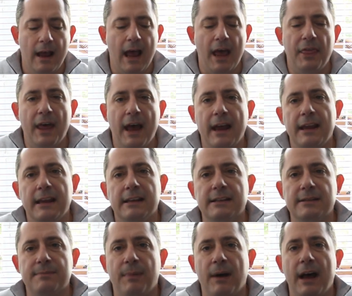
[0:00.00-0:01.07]
And that
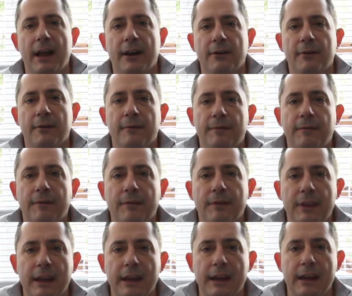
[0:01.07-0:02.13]
is part of
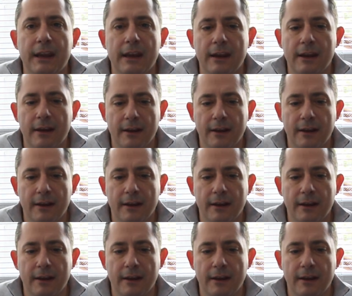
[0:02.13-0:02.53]
the